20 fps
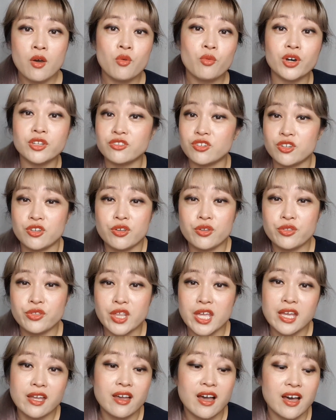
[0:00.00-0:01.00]
What do you
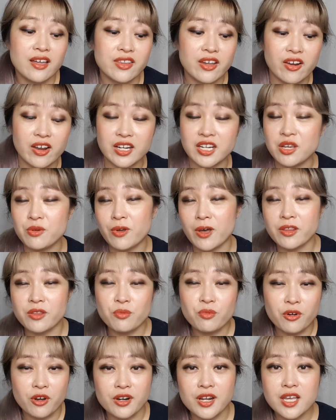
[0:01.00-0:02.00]
think? Are there any
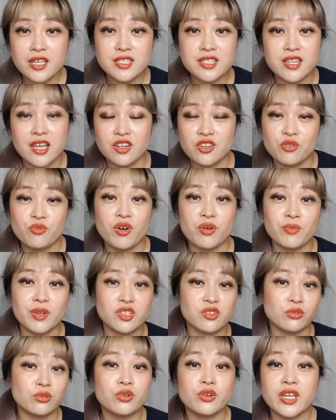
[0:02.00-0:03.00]
other products that you want
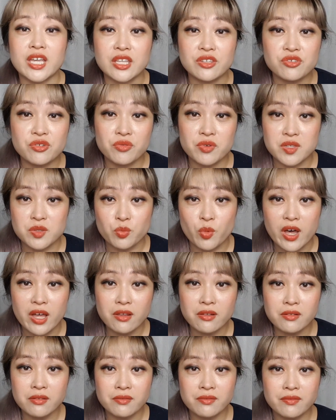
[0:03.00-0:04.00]
me to look into as
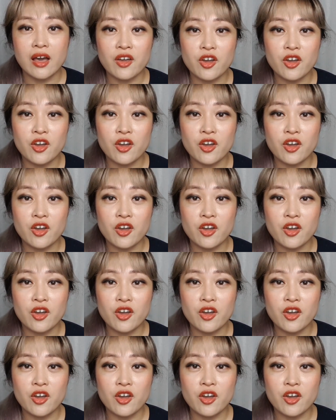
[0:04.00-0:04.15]
well?